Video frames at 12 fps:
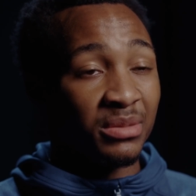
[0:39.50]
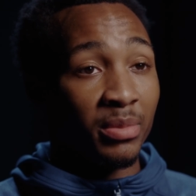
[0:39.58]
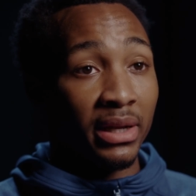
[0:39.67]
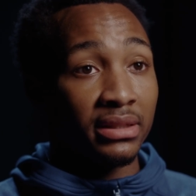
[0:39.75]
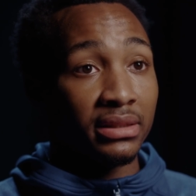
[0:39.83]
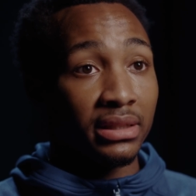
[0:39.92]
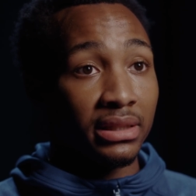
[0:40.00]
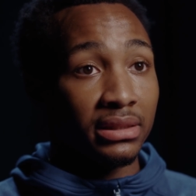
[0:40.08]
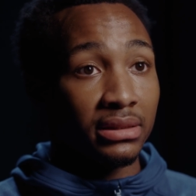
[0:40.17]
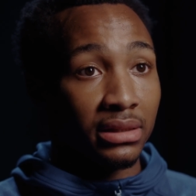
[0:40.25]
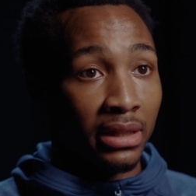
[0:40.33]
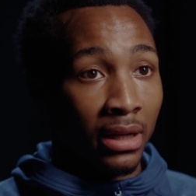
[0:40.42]
expected
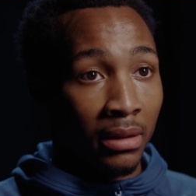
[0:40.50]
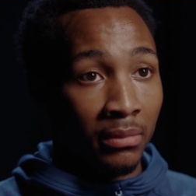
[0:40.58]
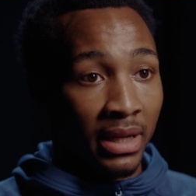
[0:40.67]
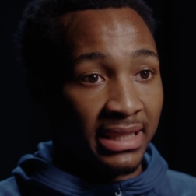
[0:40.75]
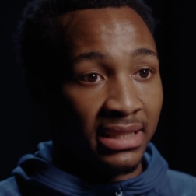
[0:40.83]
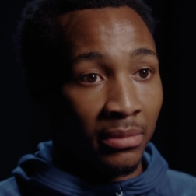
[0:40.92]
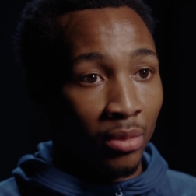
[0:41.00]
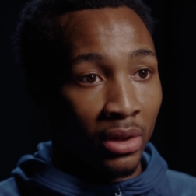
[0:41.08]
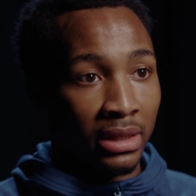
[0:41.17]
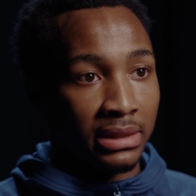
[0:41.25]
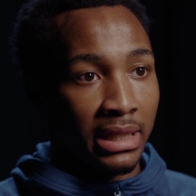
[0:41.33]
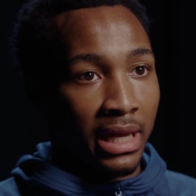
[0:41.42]
this to come at some
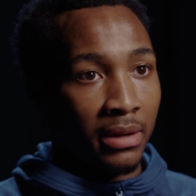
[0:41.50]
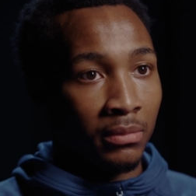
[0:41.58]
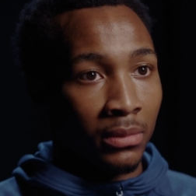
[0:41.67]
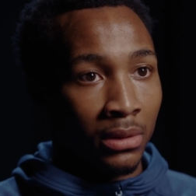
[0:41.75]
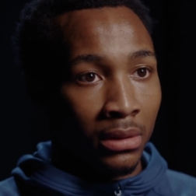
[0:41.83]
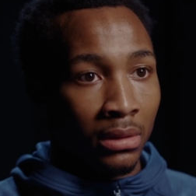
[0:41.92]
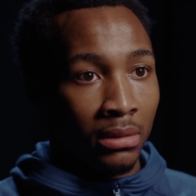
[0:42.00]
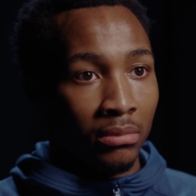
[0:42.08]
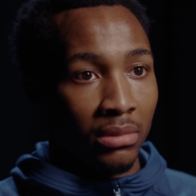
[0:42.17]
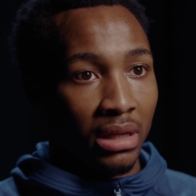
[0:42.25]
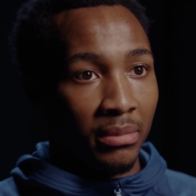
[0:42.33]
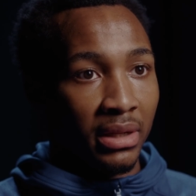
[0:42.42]
point in time.
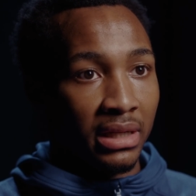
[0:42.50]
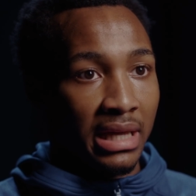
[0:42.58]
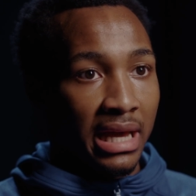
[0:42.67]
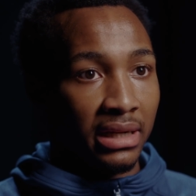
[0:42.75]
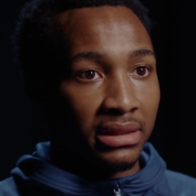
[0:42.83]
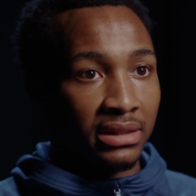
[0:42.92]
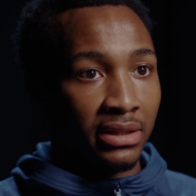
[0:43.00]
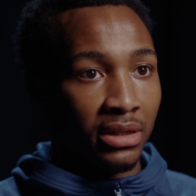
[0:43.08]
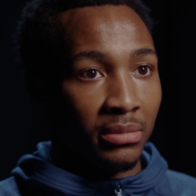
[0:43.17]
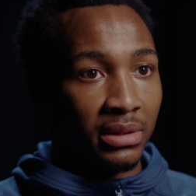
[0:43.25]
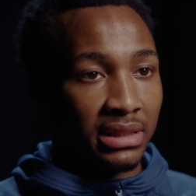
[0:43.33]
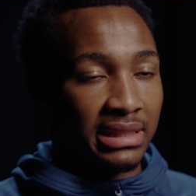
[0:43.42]
But I mean, now that it's here,
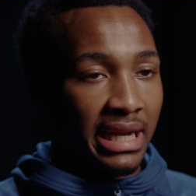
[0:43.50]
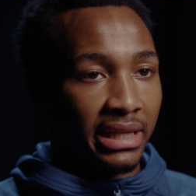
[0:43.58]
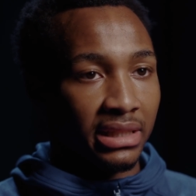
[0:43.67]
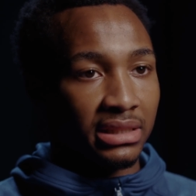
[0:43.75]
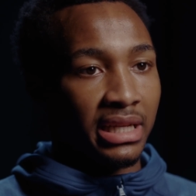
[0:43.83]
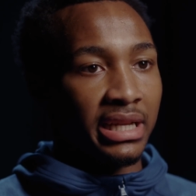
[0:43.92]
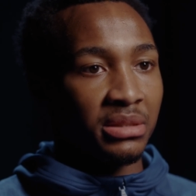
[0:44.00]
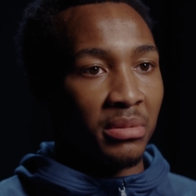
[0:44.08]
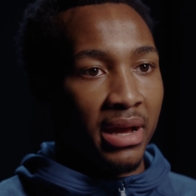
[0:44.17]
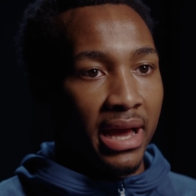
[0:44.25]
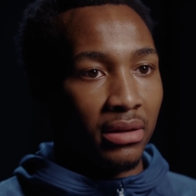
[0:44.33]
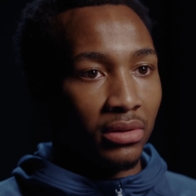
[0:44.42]
I mean, it's not going to change
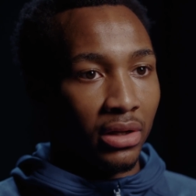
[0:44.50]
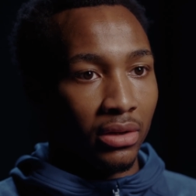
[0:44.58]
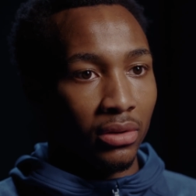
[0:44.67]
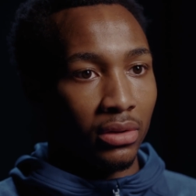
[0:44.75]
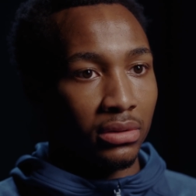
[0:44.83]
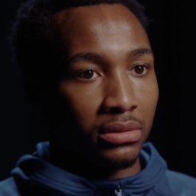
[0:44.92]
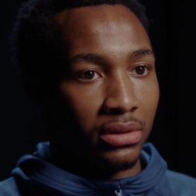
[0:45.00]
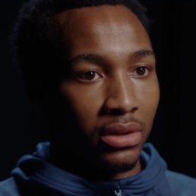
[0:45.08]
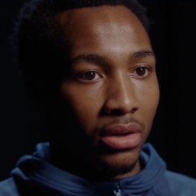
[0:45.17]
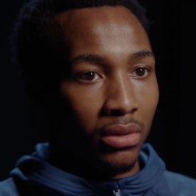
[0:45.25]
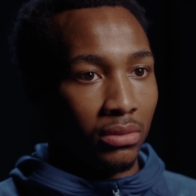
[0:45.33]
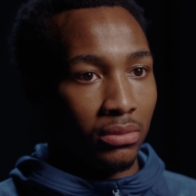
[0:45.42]
my outlook on, you
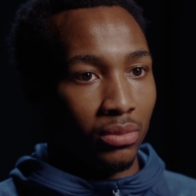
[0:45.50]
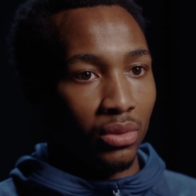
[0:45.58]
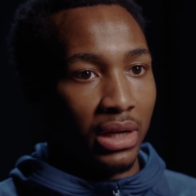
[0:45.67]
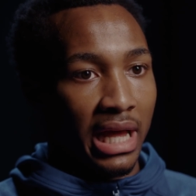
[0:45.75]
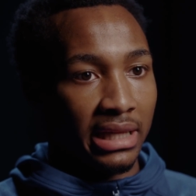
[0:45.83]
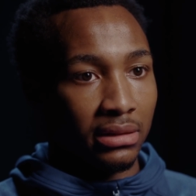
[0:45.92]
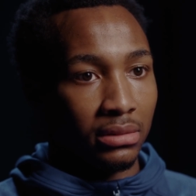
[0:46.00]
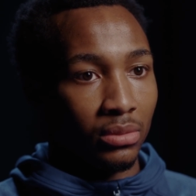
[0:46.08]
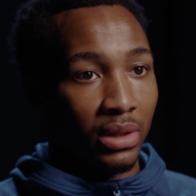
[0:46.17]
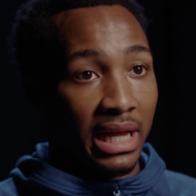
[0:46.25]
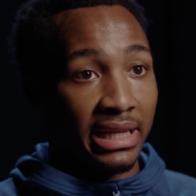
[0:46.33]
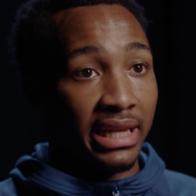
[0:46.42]
know, what
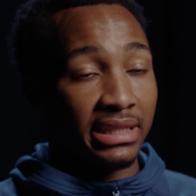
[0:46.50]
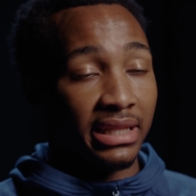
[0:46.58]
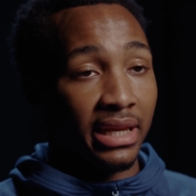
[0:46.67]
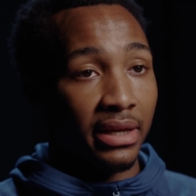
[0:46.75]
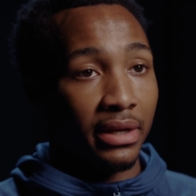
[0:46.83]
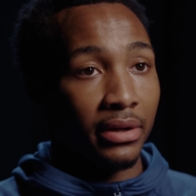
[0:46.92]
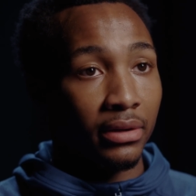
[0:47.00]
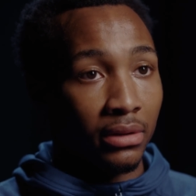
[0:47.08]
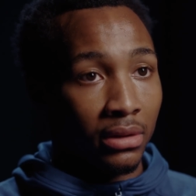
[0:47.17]
I did to get here.